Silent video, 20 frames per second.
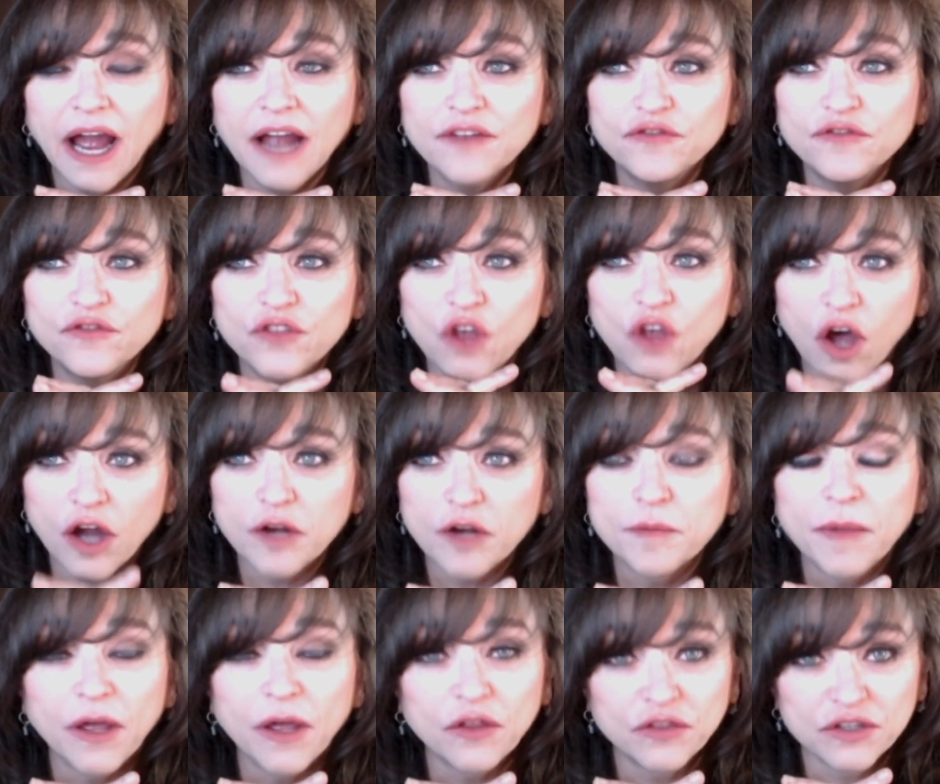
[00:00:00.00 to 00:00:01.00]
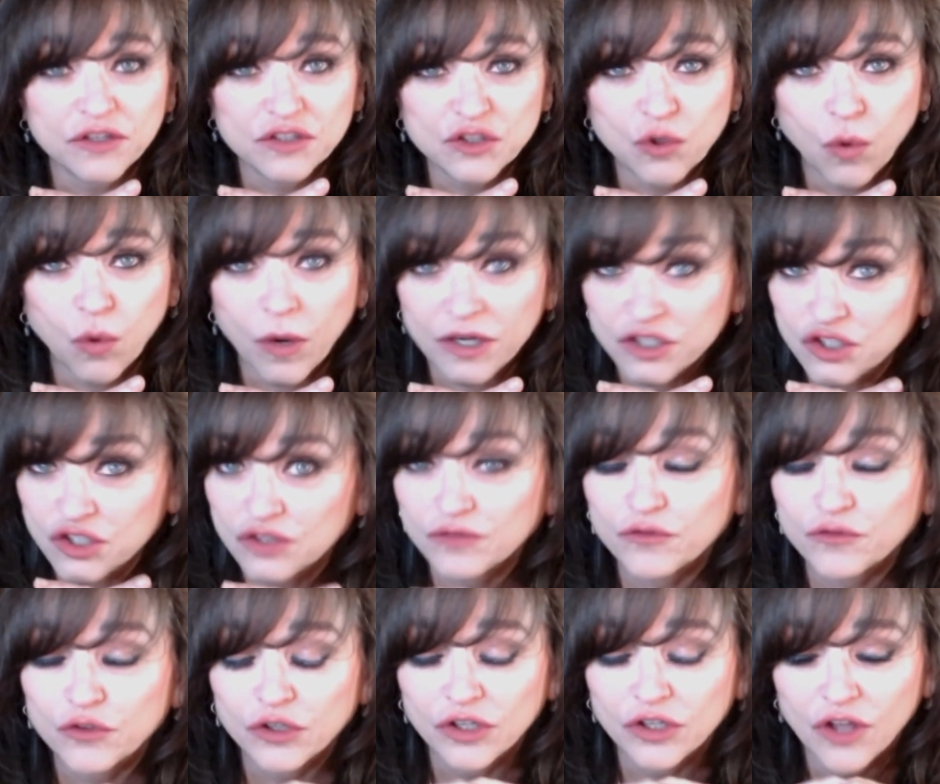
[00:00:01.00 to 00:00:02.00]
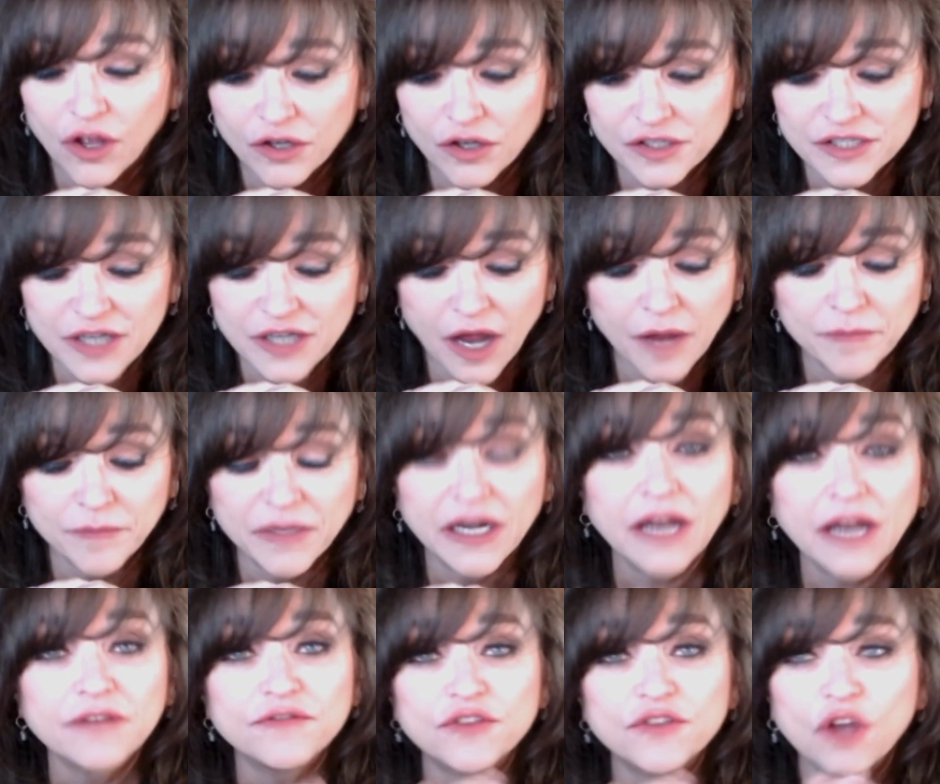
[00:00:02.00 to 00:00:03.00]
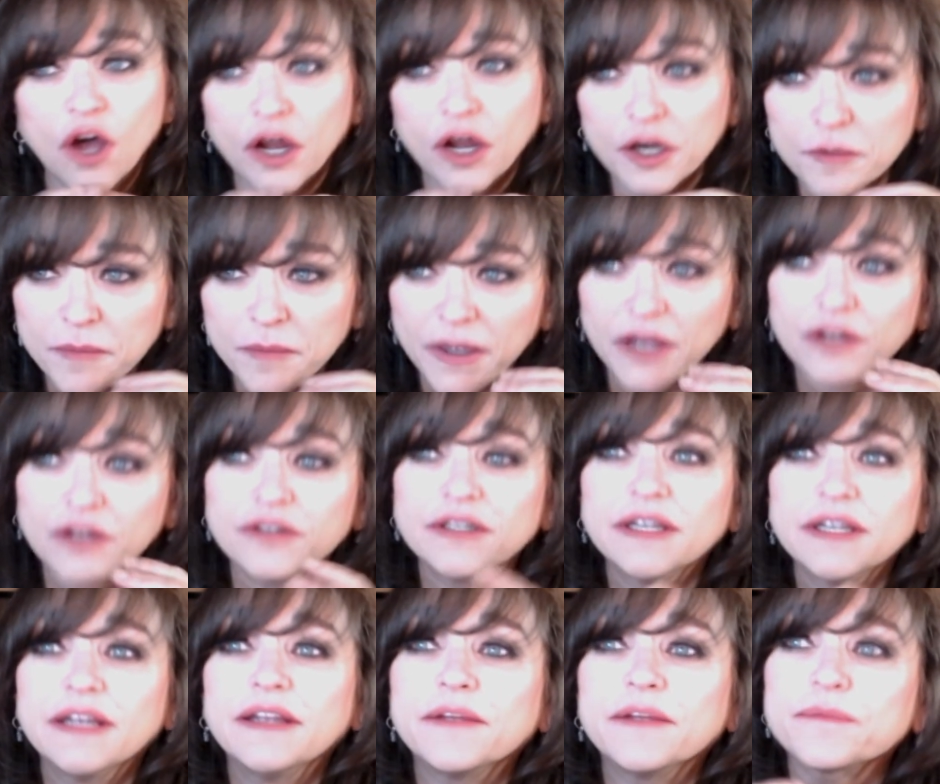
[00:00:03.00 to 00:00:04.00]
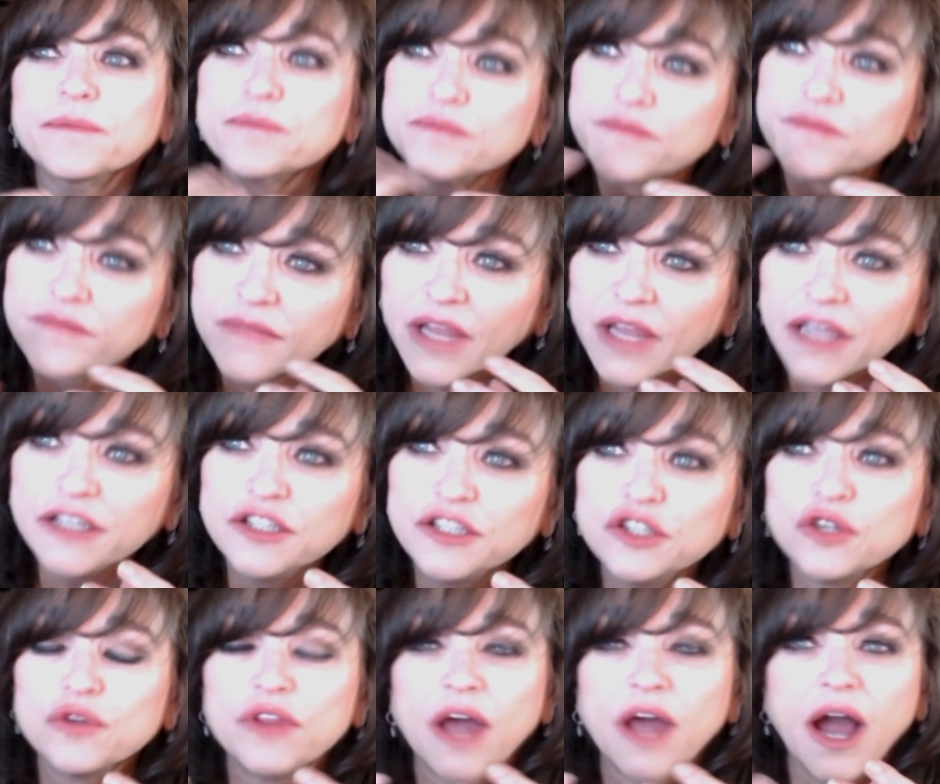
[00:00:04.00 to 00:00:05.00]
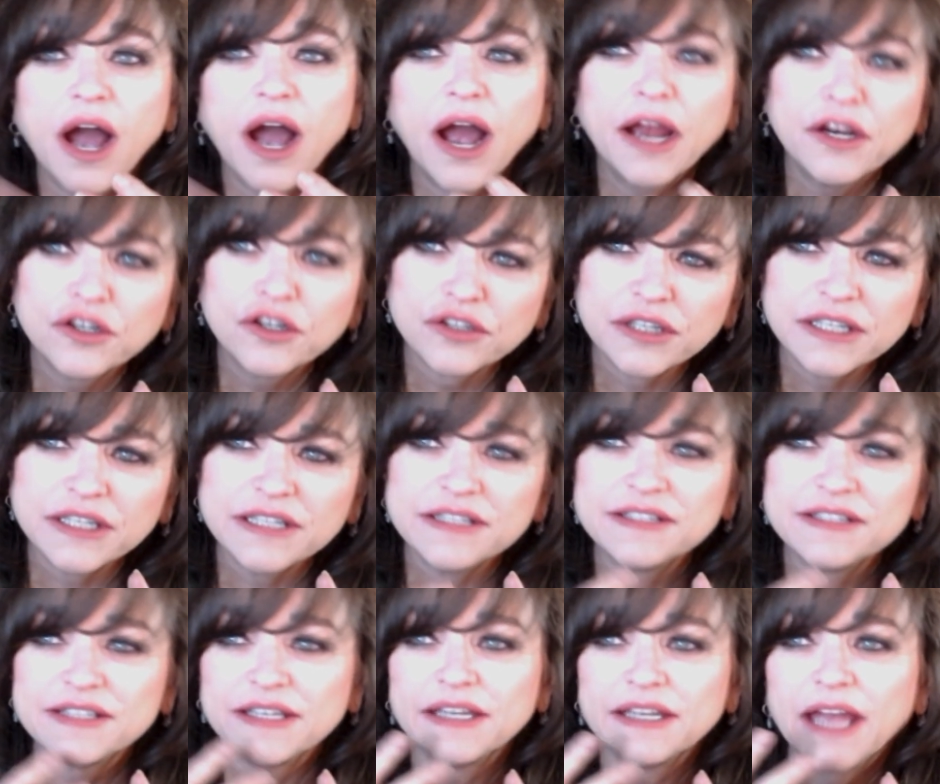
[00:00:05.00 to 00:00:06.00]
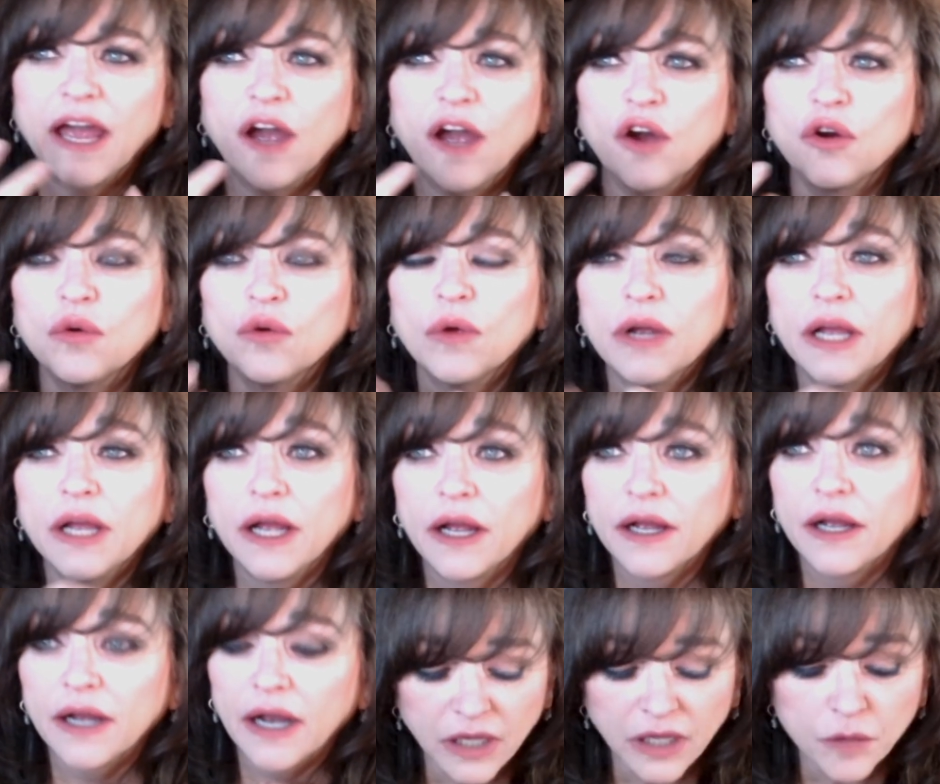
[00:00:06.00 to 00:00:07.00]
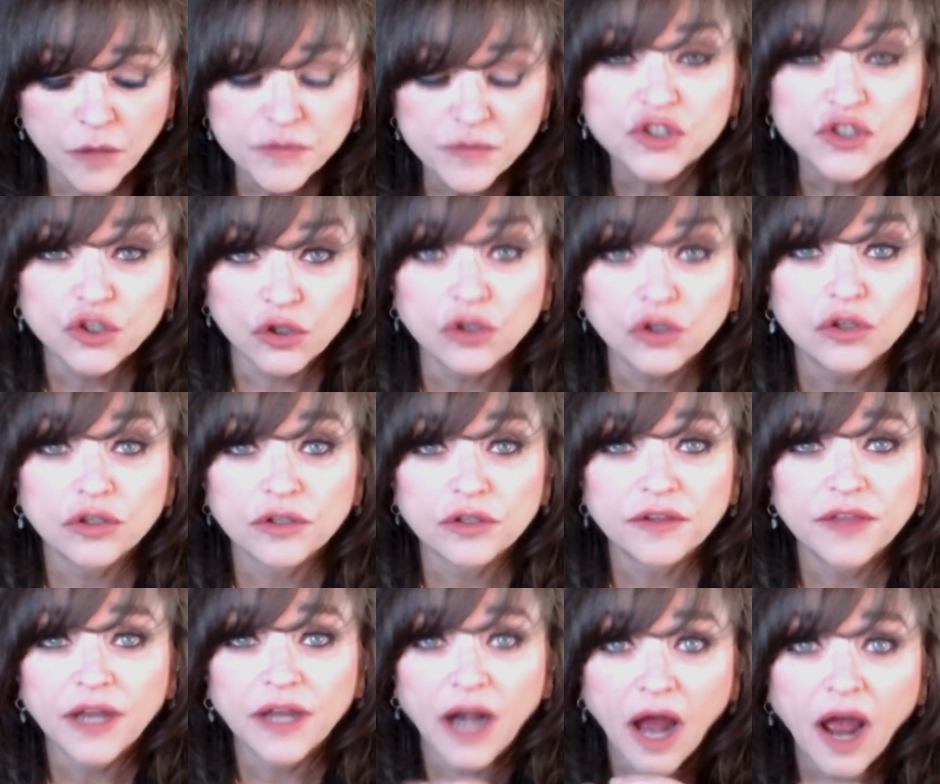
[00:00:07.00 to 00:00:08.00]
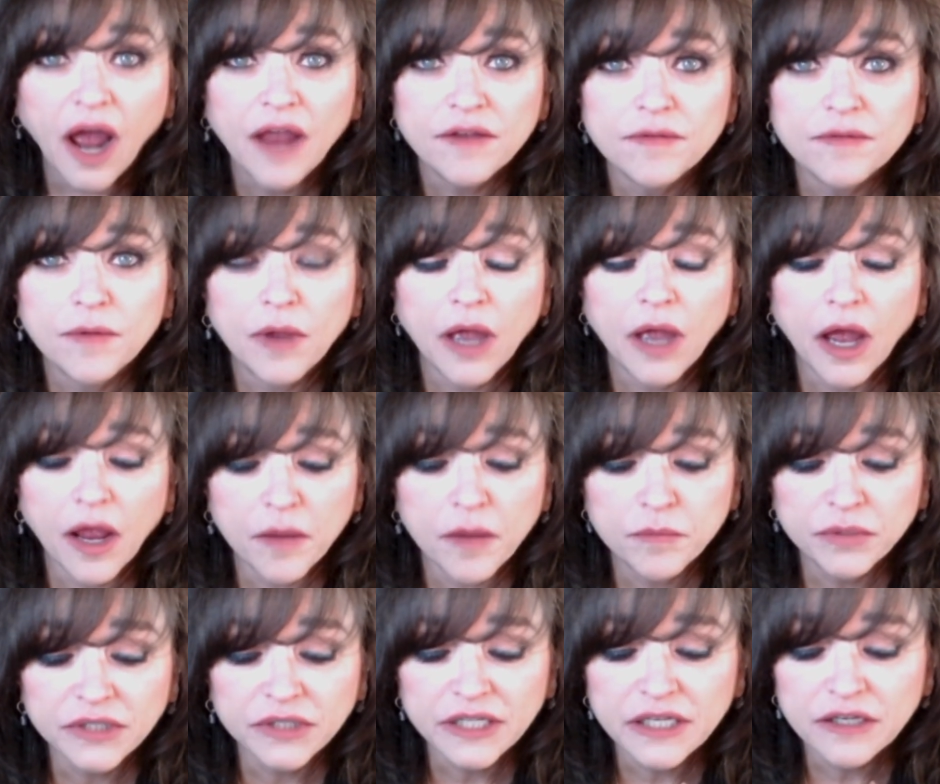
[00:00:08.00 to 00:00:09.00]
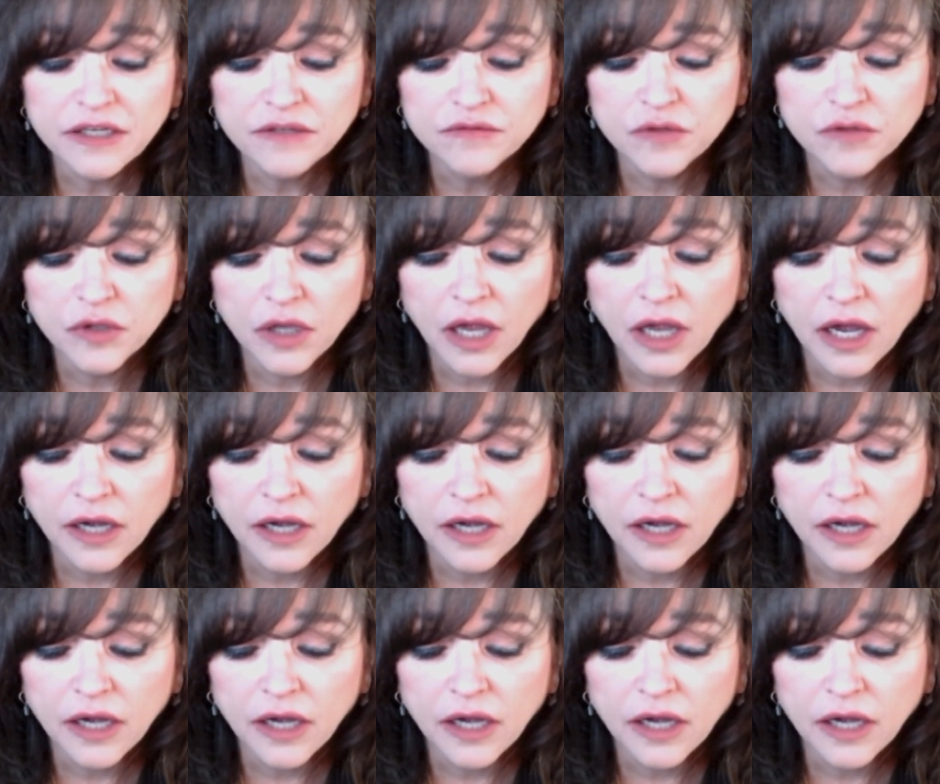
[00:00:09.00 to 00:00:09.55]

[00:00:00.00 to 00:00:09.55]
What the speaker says: I've thought about this question for a long time, and I've thought about, the ironies and how absurd that I believed,